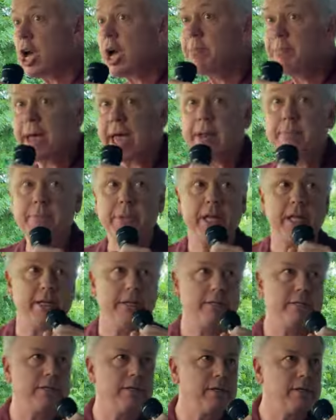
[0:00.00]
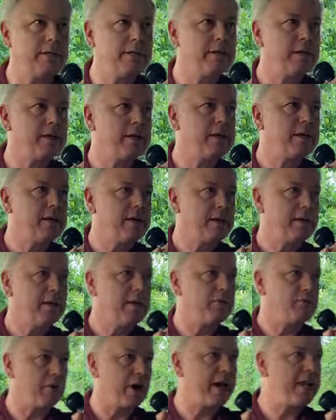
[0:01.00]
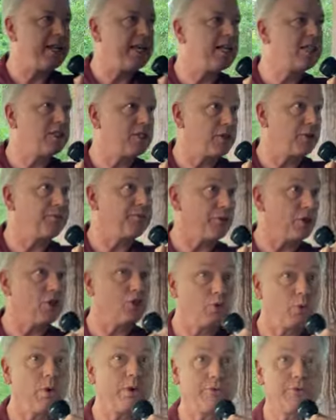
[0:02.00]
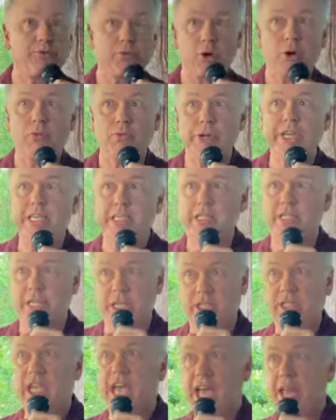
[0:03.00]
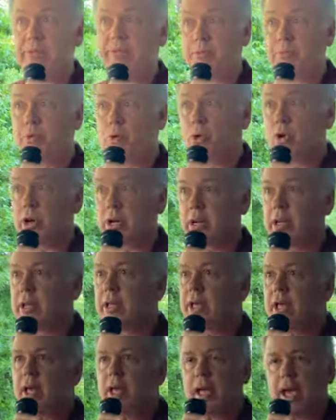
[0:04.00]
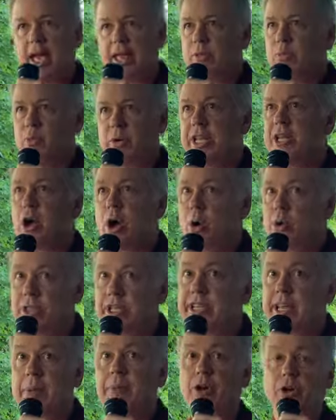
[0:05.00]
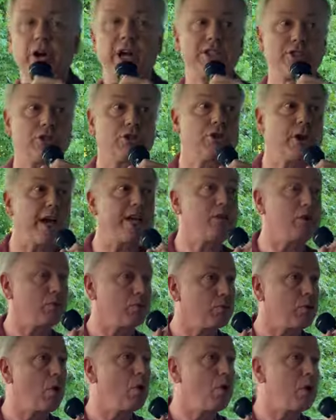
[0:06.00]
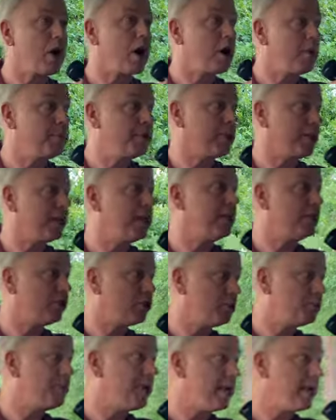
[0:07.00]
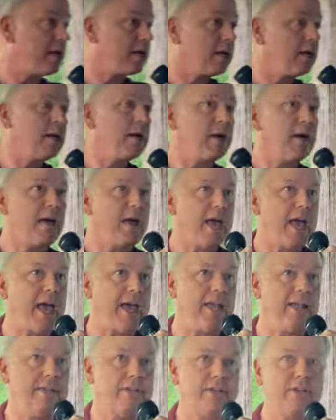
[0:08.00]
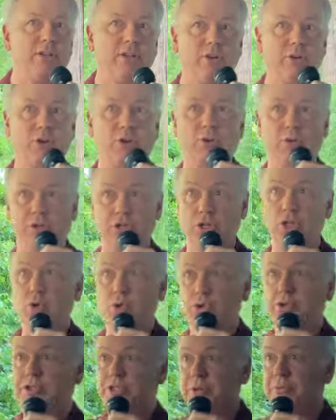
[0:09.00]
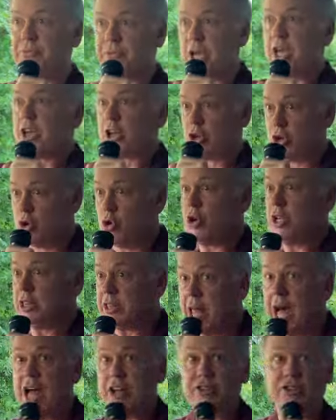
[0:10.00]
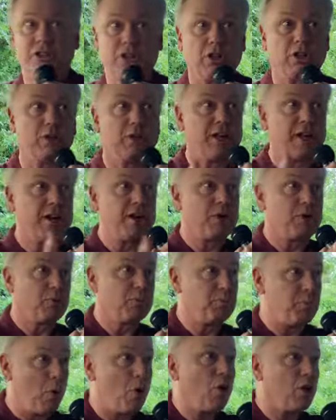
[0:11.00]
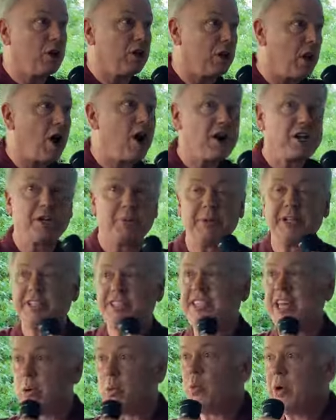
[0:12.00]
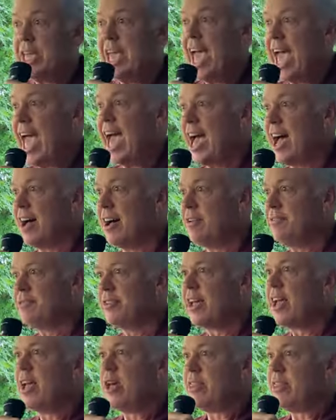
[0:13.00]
Amendment, right? It's the first one for a reason. It's kind of important. And we know the Democrats are trying to erode our ability to speak and to use the good logical moral arguments that we have.